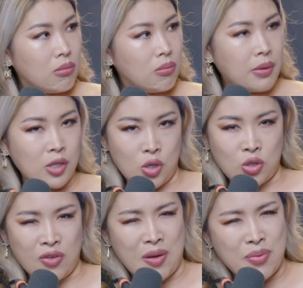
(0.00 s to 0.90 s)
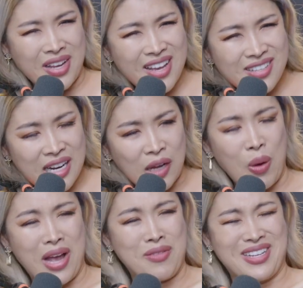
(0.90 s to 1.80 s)
because you're driving a Prius? Like,
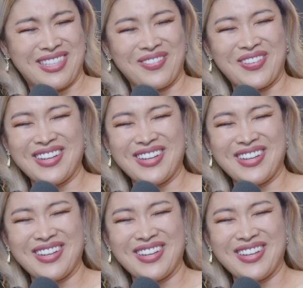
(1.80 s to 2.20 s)
why are we different?